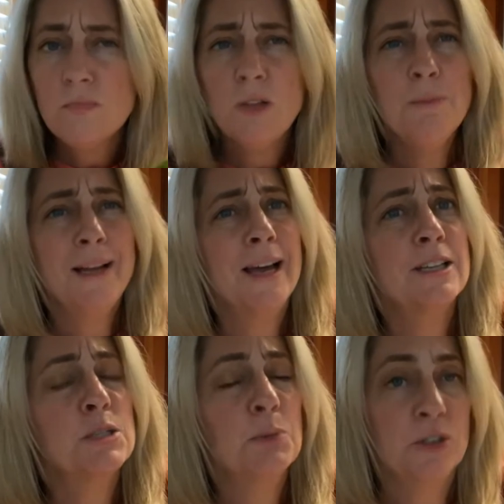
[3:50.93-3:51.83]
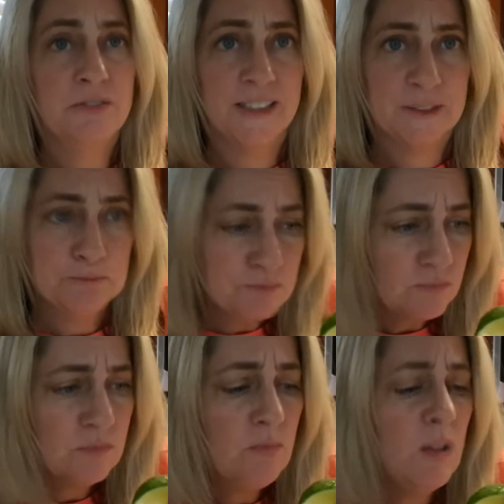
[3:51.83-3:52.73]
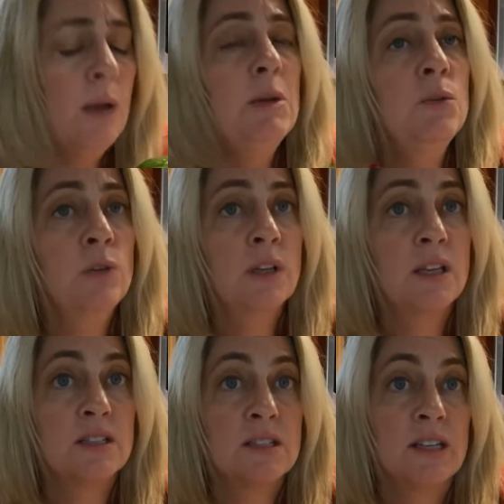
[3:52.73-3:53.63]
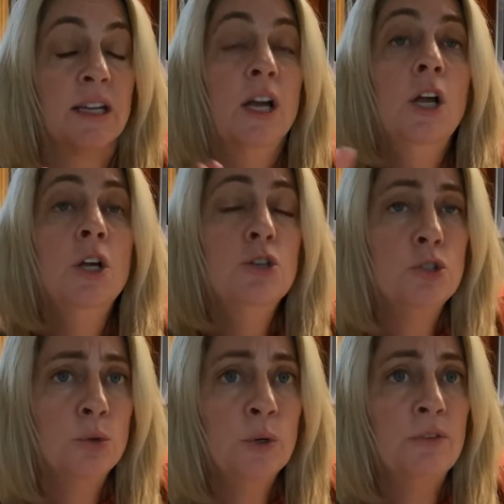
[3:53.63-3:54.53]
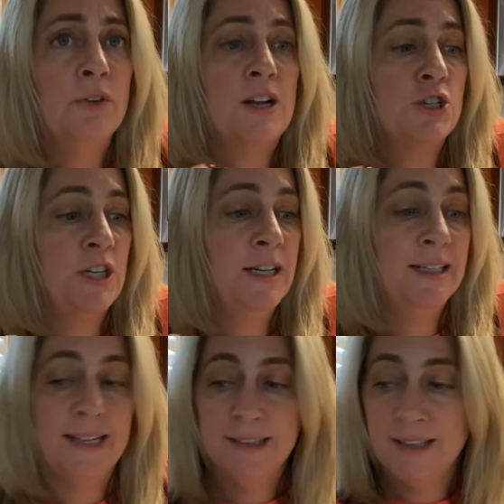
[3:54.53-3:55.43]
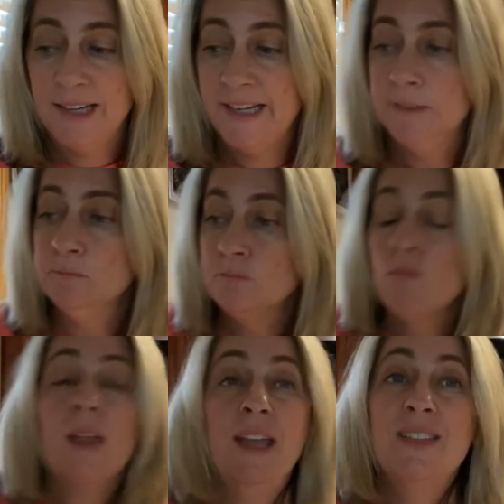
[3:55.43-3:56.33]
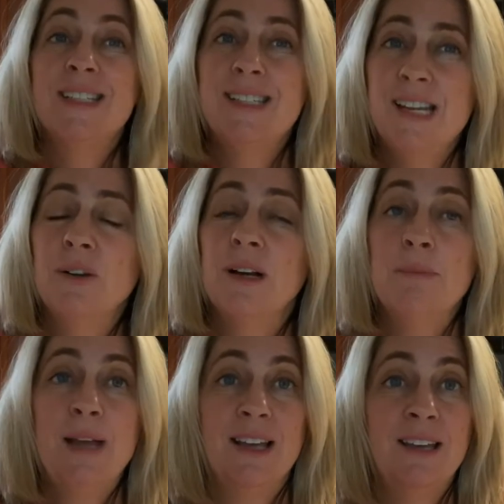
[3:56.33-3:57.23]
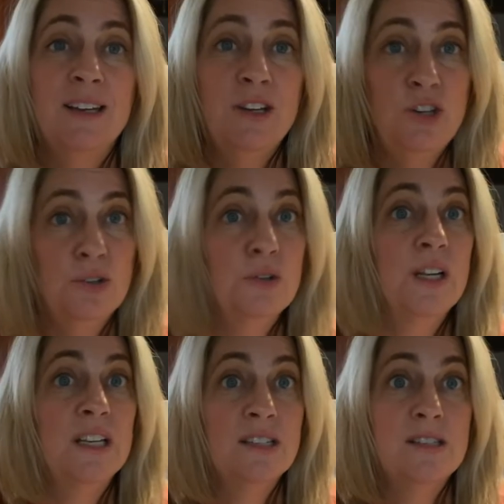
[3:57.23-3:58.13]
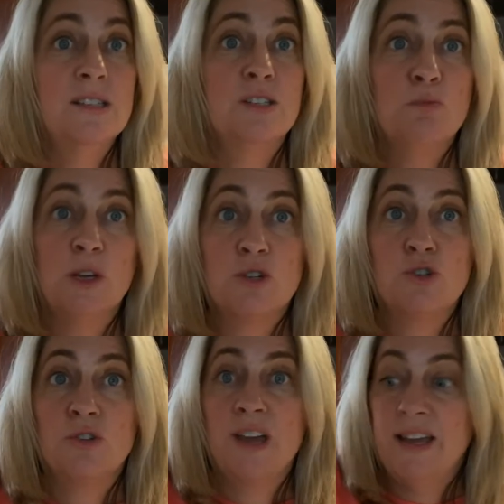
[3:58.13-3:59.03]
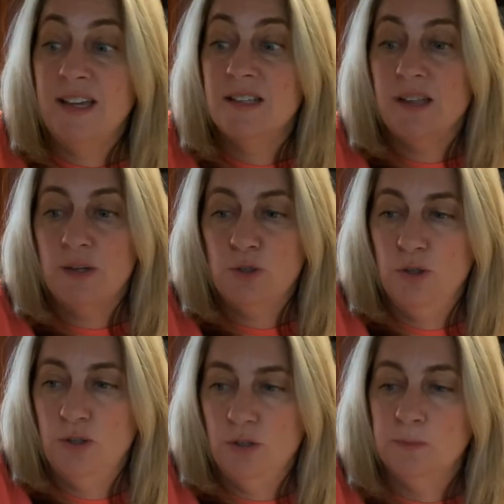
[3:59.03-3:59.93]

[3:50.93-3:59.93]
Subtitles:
Oh my God, it's perfect. I mean, really, this is like so refreshing and light. And the secret, I'm not kidding you, is this mixture that he said to do.